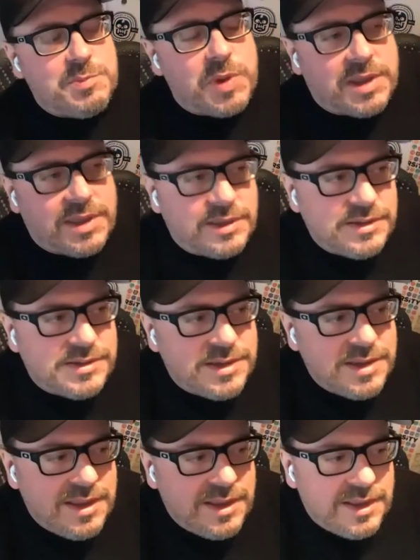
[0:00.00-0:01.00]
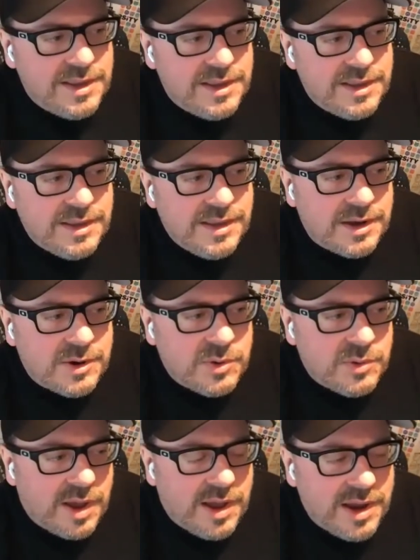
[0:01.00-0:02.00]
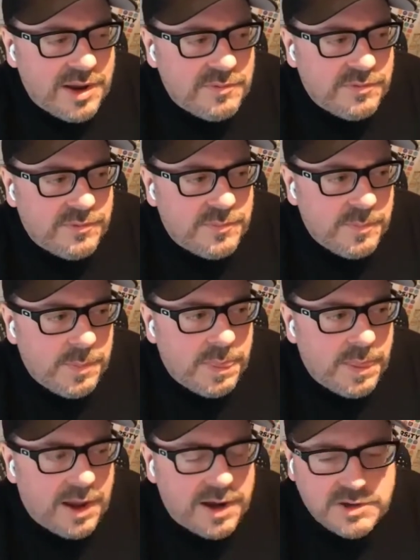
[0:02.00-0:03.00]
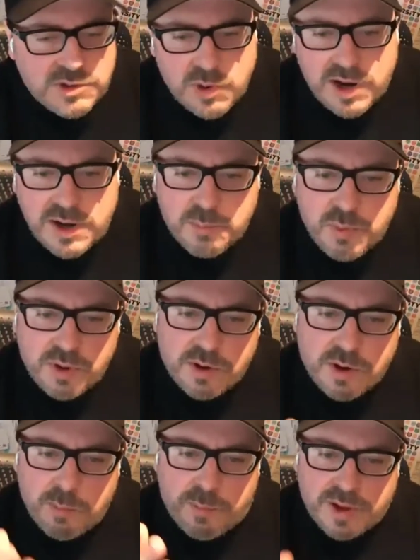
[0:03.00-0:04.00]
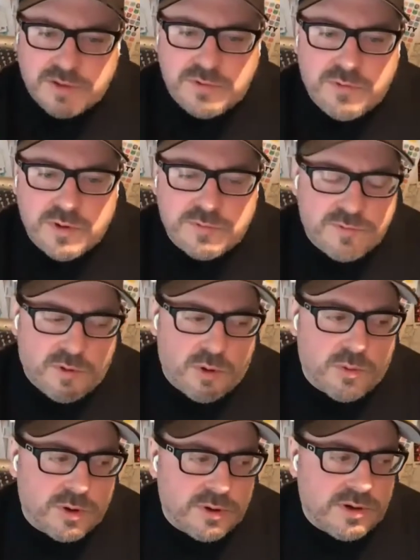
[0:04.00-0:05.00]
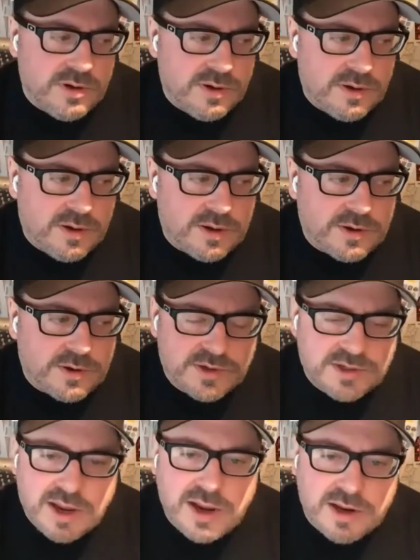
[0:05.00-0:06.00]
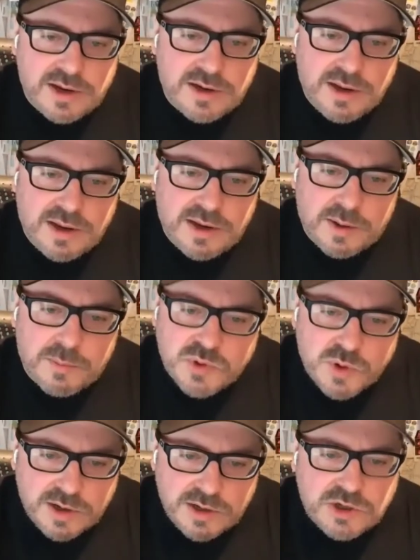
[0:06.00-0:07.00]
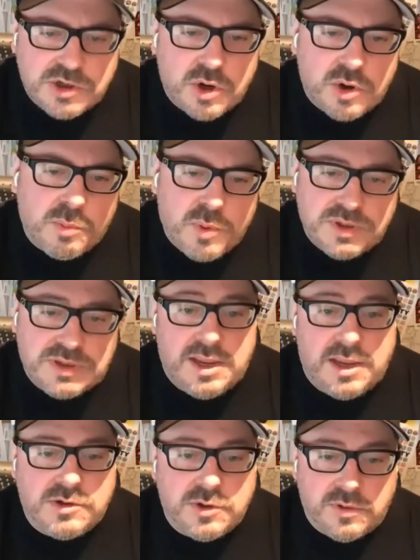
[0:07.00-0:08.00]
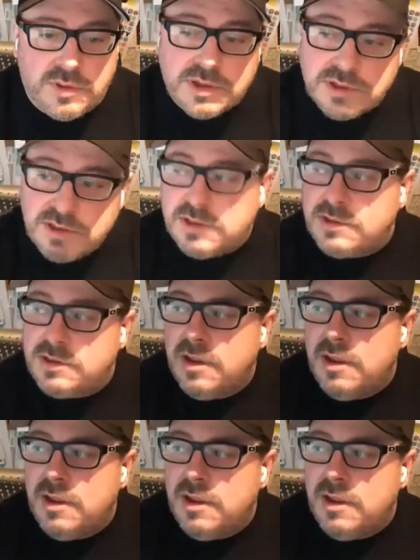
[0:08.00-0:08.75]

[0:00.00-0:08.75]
because, I try to put our best foot forward on our site, and I'm trying to show potential. This is